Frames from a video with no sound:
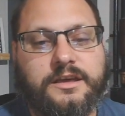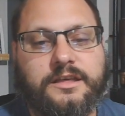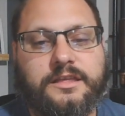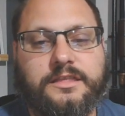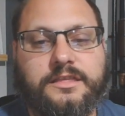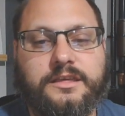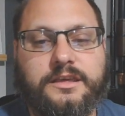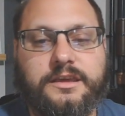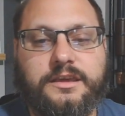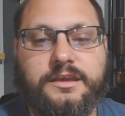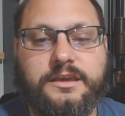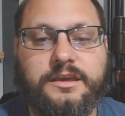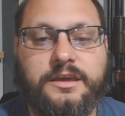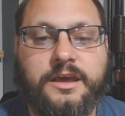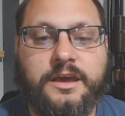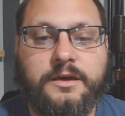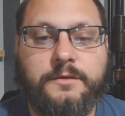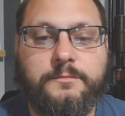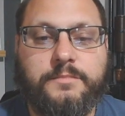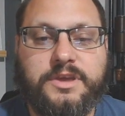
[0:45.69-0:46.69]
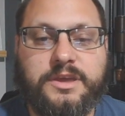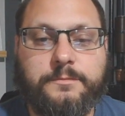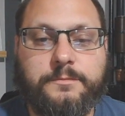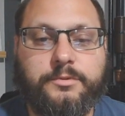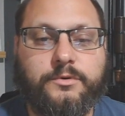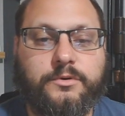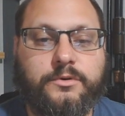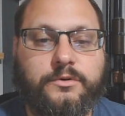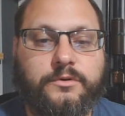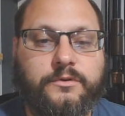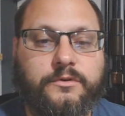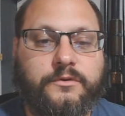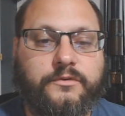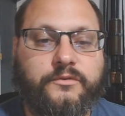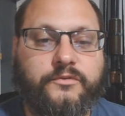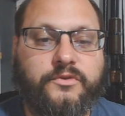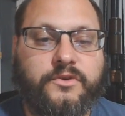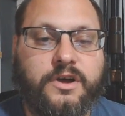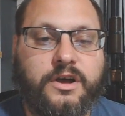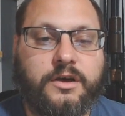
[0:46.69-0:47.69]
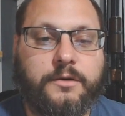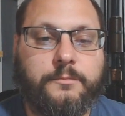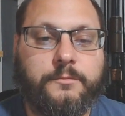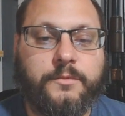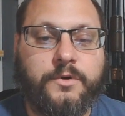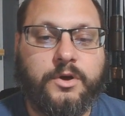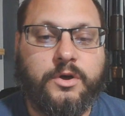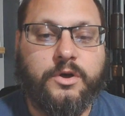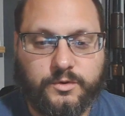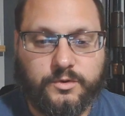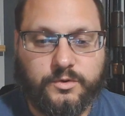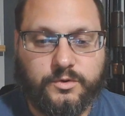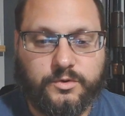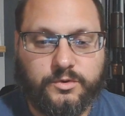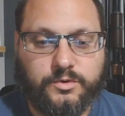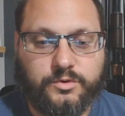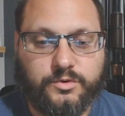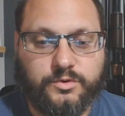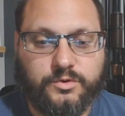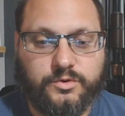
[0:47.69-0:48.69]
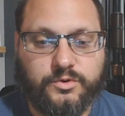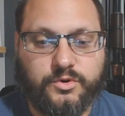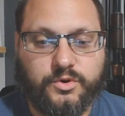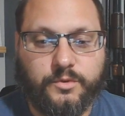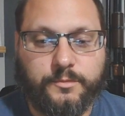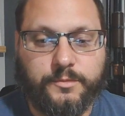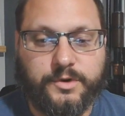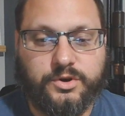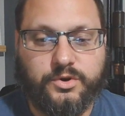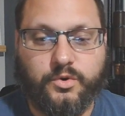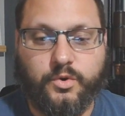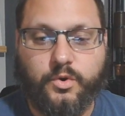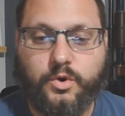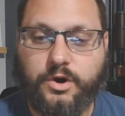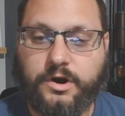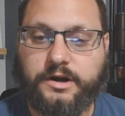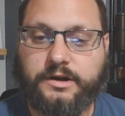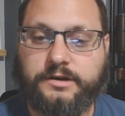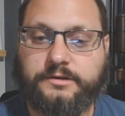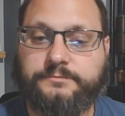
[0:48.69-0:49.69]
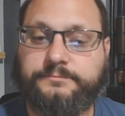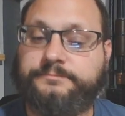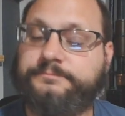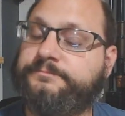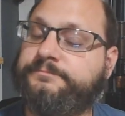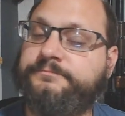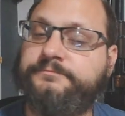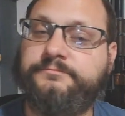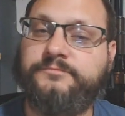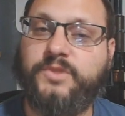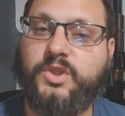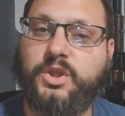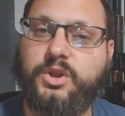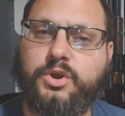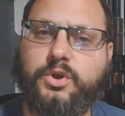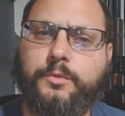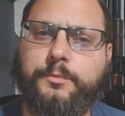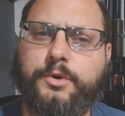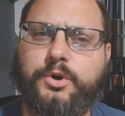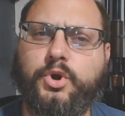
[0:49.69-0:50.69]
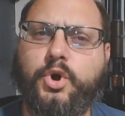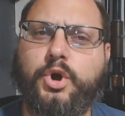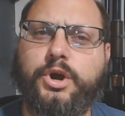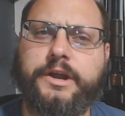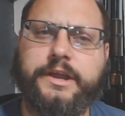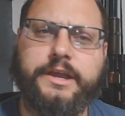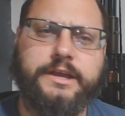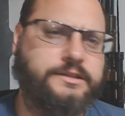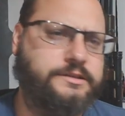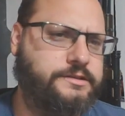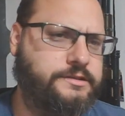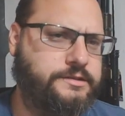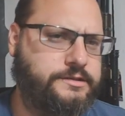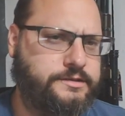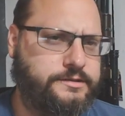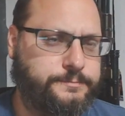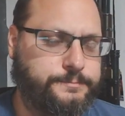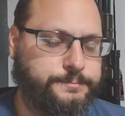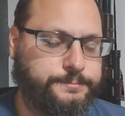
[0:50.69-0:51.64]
the people from Numenor, the Numenorians.